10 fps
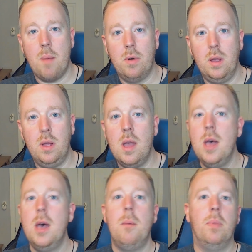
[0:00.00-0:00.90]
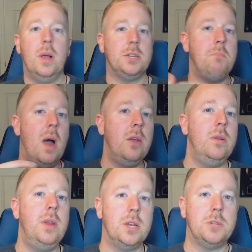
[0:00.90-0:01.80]
the property, plus my
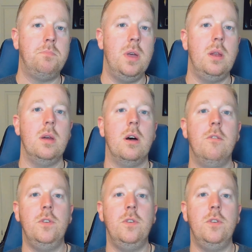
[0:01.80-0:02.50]
unique spin